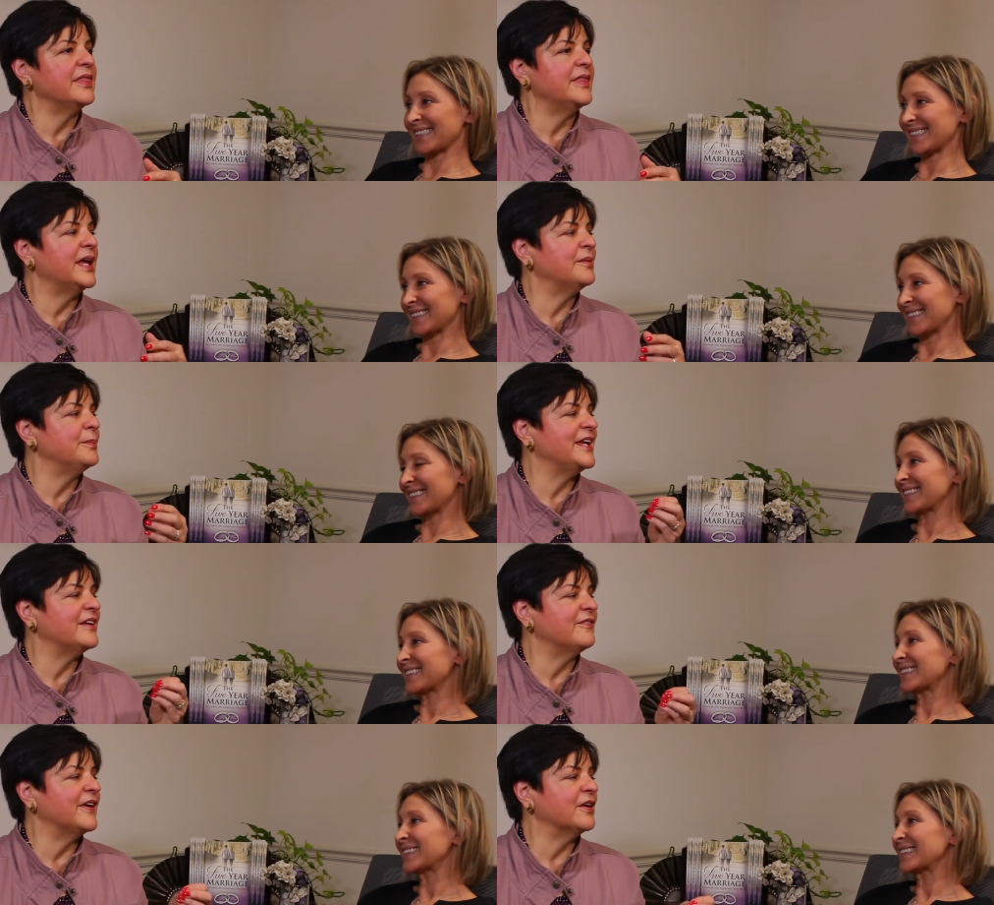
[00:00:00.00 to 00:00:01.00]
Speaker 1: and then
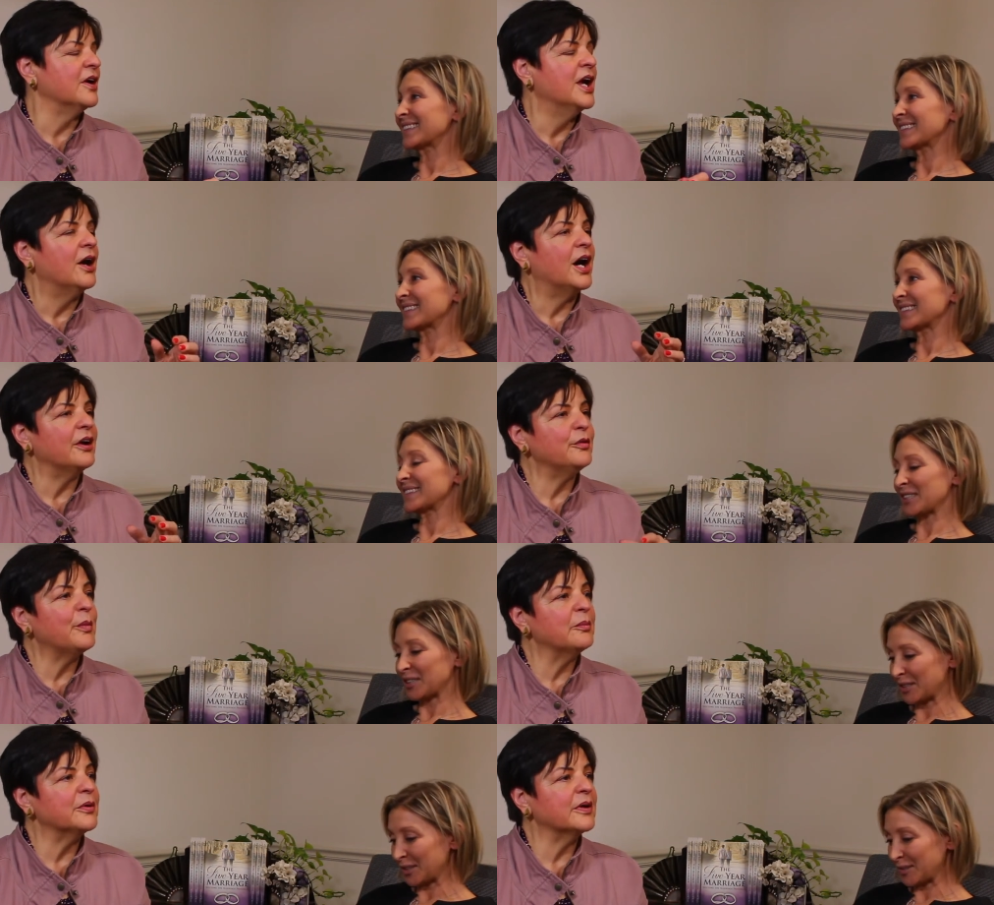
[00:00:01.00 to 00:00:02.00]
being fair. I
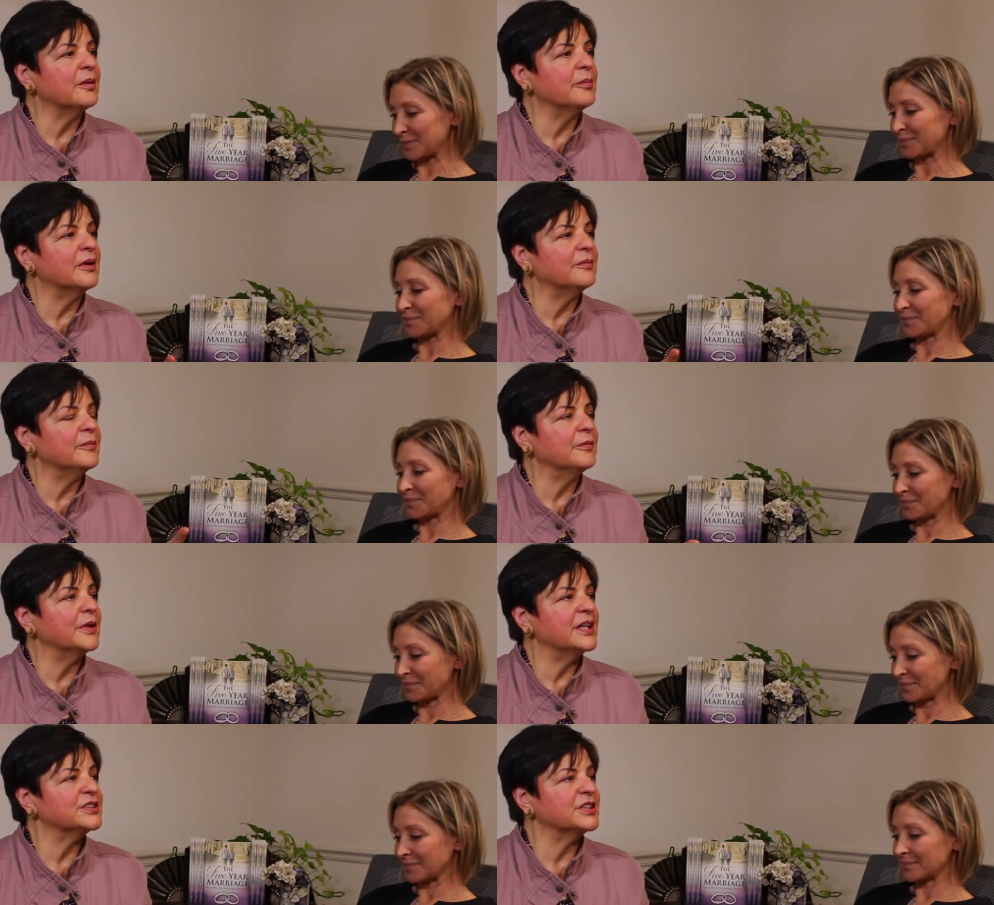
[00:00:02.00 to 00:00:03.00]
remember in my
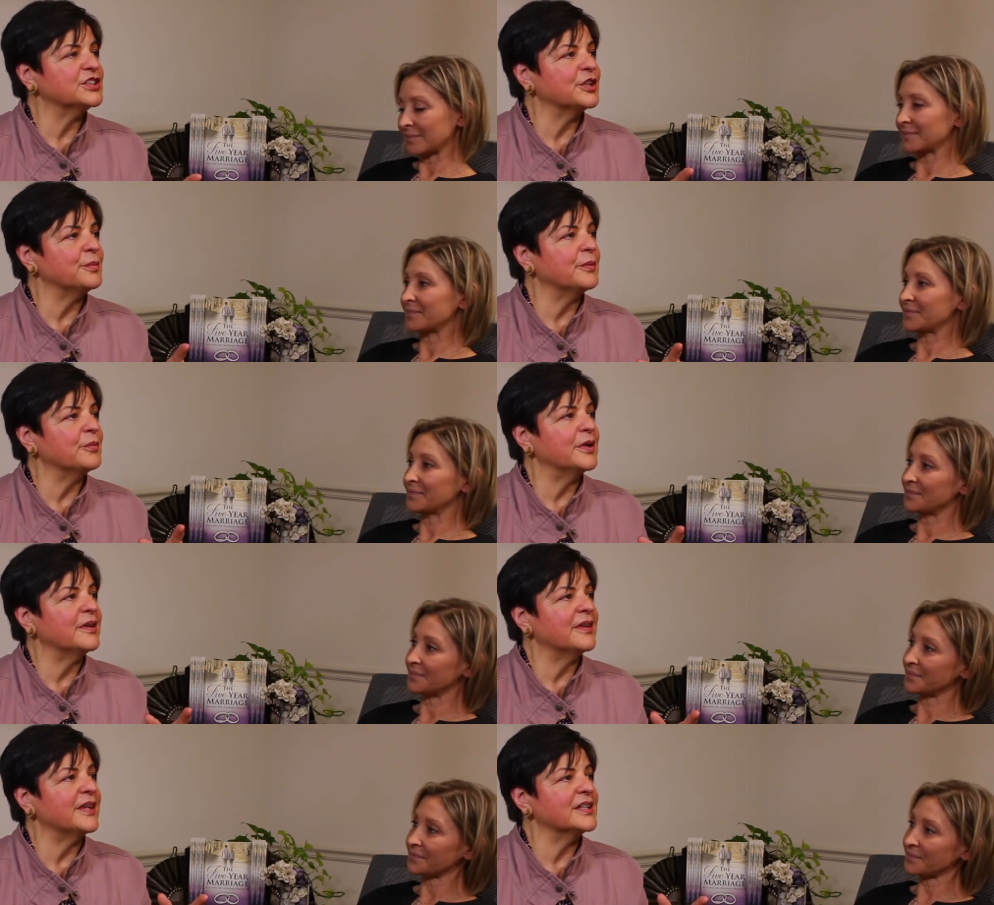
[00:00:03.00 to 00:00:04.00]
relationship, one
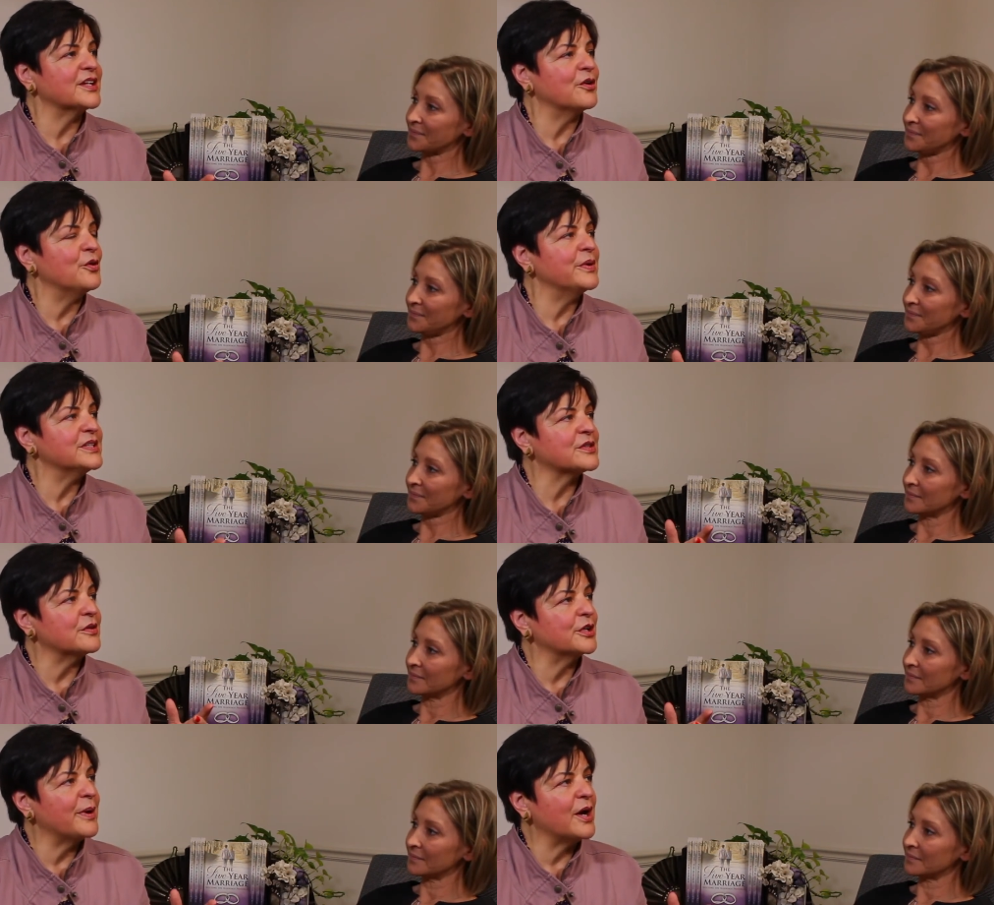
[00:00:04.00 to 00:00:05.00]
of the things I always
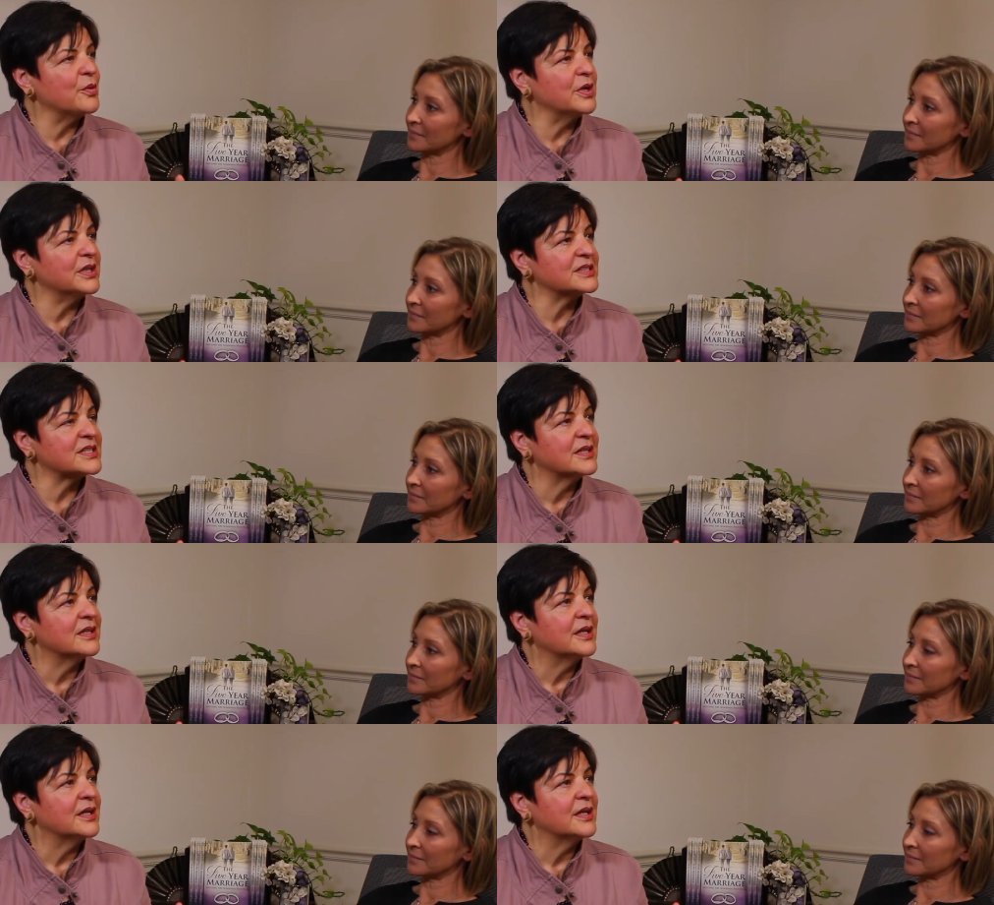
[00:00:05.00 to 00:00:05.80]
thought about was